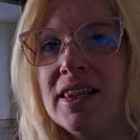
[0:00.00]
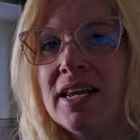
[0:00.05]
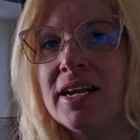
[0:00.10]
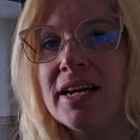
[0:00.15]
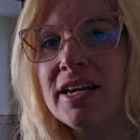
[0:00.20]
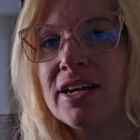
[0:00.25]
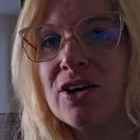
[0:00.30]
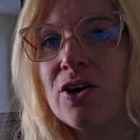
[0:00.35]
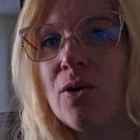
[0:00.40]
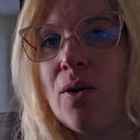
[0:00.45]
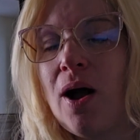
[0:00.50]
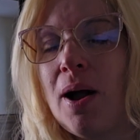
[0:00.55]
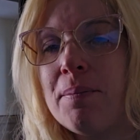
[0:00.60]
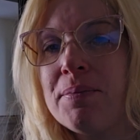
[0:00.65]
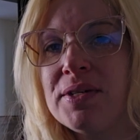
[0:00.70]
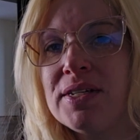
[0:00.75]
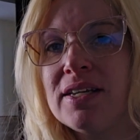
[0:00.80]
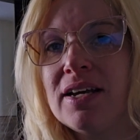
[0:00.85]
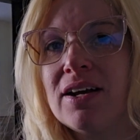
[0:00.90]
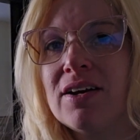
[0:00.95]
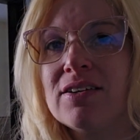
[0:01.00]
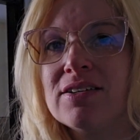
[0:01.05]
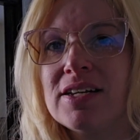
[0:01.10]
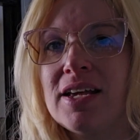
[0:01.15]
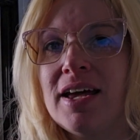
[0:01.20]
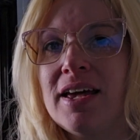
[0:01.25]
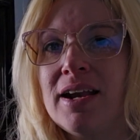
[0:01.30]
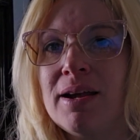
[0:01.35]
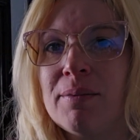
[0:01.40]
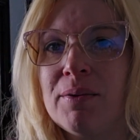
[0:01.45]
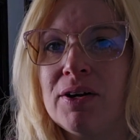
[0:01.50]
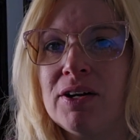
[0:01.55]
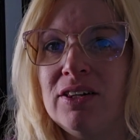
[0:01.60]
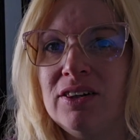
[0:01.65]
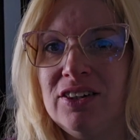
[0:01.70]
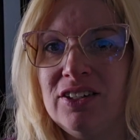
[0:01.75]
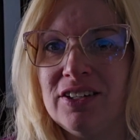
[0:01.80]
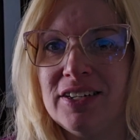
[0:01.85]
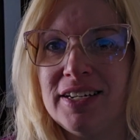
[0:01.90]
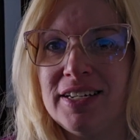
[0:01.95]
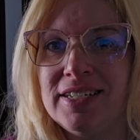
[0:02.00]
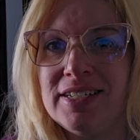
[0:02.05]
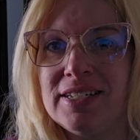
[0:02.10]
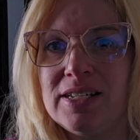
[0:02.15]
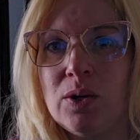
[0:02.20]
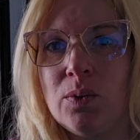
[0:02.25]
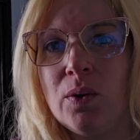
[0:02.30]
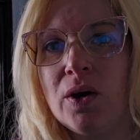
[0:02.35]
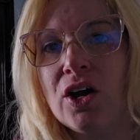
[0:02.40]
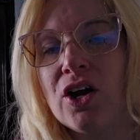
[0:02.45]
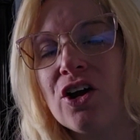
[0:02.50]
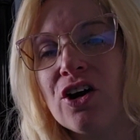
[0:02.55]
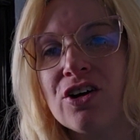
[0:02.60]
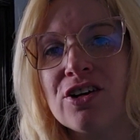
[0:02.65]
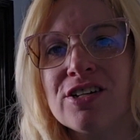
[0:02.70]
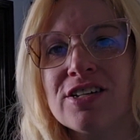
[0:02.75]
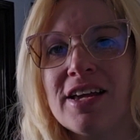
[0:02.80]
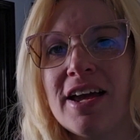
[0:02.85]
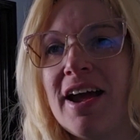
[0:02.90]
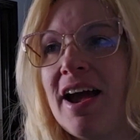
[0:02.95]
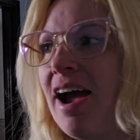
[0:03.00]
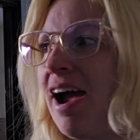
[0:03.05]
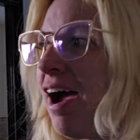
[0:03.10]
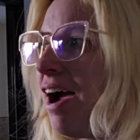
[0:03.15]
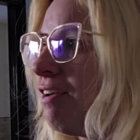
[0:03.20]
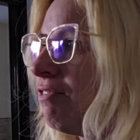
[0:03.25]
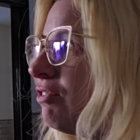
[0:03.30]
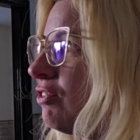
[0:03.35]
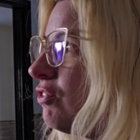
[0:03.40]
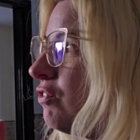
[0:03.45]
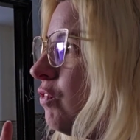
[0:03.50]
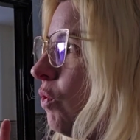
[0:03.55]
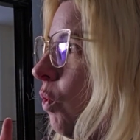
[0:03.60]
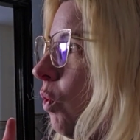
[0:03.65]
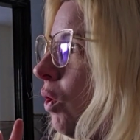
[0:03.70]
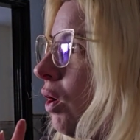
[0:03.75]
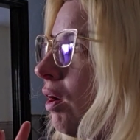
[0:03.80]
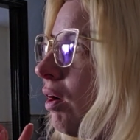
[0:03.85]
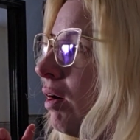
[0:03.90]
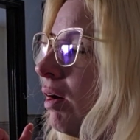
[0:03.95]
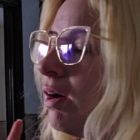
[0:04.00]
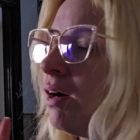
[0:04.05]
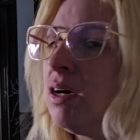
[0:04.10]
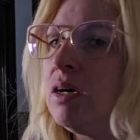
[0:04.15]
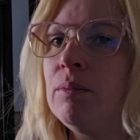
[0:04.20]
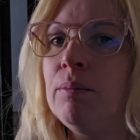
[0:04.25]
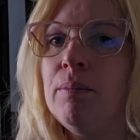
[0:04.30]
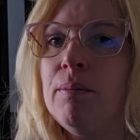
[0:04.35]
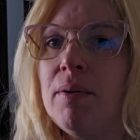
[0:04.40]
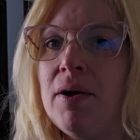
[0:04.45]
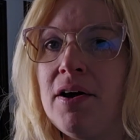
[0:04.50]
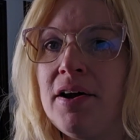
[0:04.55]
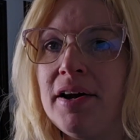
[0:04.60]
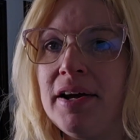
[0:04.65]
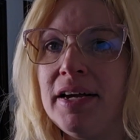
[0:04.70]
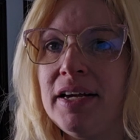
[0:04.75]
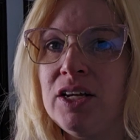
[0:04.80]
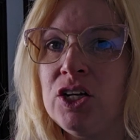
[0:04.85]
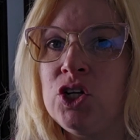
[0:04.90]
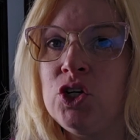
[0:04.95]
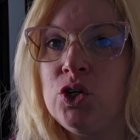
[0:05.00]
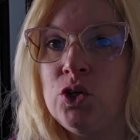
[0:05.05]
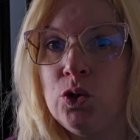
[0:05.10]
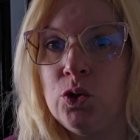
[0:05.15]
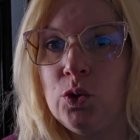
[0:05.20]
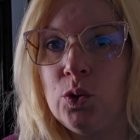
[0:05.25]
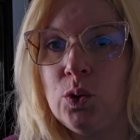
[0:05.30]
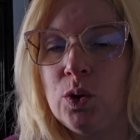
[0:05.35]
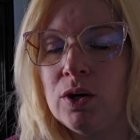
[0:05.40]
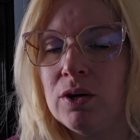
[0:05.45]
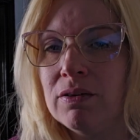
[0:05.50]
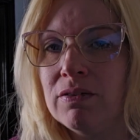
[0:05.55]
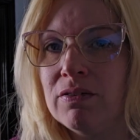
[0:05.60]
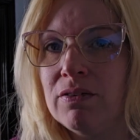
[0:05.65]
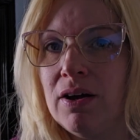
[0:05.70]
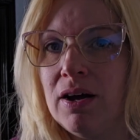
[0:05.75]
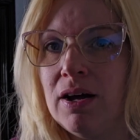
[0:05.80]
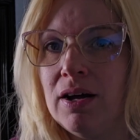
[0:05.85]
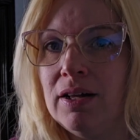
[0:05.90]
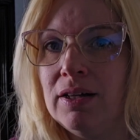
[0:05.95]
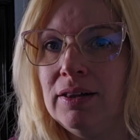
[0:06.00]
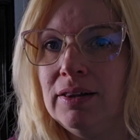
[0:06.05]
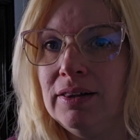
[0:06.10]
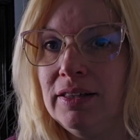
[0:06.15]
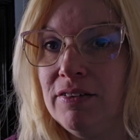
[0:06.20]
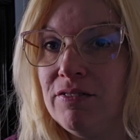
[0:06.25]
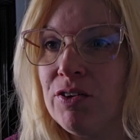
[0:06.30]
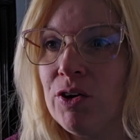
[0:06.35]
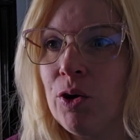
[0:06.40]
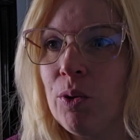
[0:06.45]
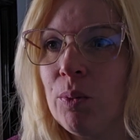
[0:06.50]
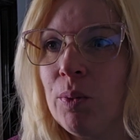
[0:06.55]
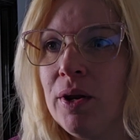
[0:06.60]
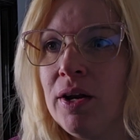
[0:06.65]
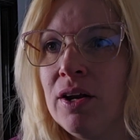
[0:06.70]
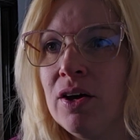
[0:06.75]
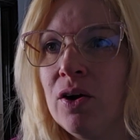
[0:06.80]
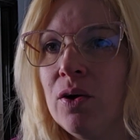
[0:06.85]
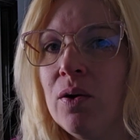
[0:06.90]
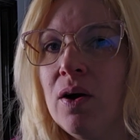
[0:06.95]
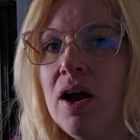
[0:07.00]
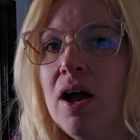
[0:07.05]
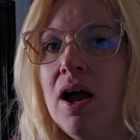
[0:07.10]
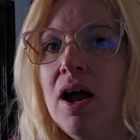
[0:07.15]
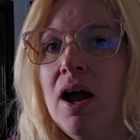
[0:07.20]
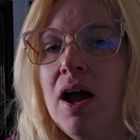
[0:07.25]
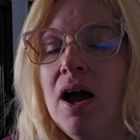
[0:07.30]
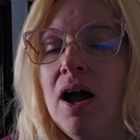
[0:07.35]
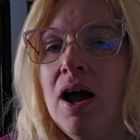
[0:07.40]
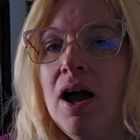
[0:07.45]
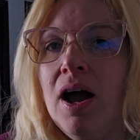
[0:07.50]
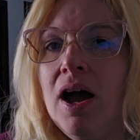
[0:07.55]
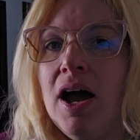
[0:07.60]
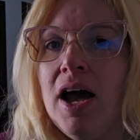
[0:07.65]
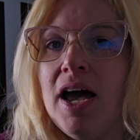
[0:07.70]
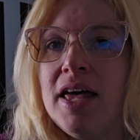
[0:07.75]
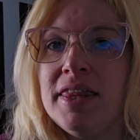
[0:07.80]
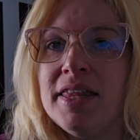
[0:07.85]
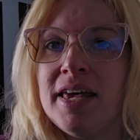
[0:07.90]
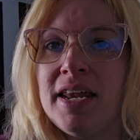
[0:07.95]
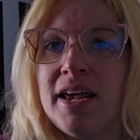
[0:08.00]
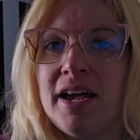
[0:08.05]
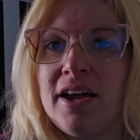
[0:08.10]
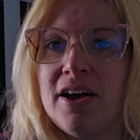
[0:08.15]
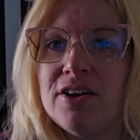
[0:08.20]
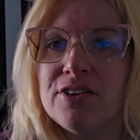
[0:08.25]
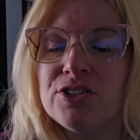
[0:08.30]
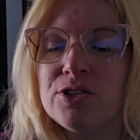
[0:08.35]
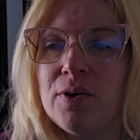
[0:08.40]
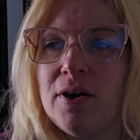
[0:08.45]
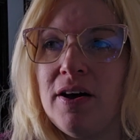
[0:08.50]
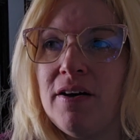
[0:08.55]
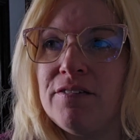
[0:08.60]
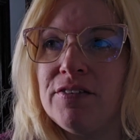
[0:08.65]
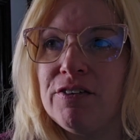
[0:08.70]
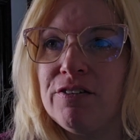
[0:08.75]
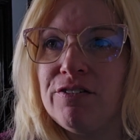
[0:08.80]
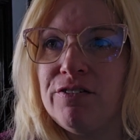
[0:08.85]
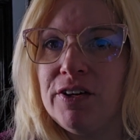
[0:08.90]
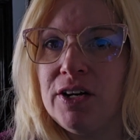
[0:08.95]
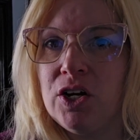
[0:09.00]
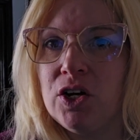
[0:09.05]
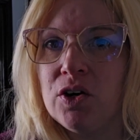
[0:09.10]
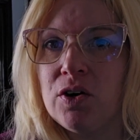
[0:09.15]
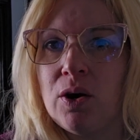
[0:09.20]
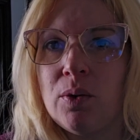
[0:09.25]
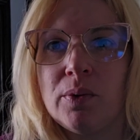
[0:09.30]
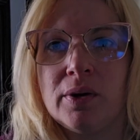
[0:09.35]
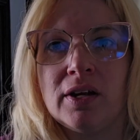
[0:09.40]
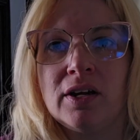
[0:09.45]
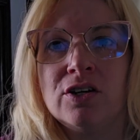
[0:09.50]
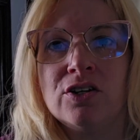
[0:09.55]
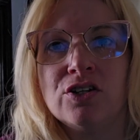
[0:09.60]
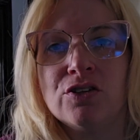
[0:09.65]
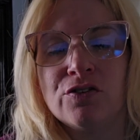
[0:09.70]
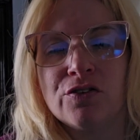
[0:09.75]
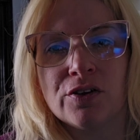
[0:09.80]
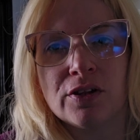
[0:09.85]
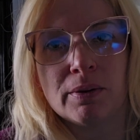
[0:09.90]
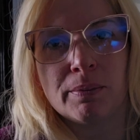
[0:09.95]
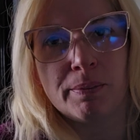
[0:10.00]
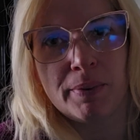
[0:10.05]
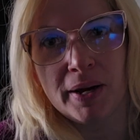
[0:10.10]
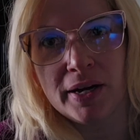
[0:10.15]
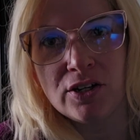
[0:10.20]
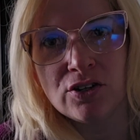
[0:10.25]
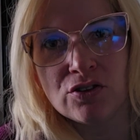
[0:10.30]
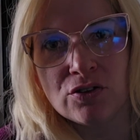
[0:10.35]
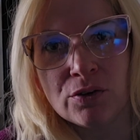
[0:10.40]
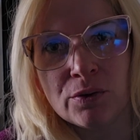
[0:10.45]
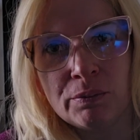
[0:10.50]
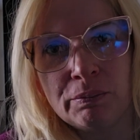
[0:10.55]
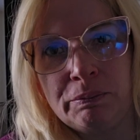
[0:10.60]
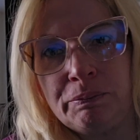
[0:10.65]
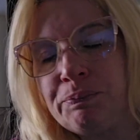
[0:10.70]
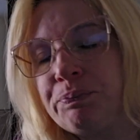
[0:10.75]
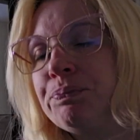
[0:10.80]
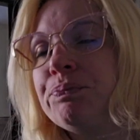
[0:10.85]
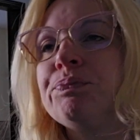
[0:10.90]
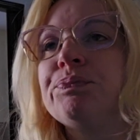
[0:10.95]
Then I'm going to go upstairs and I'm going to look and see what curtains I have for my new living room window. And then I also have to figure out what I'm going to do for the bedroom.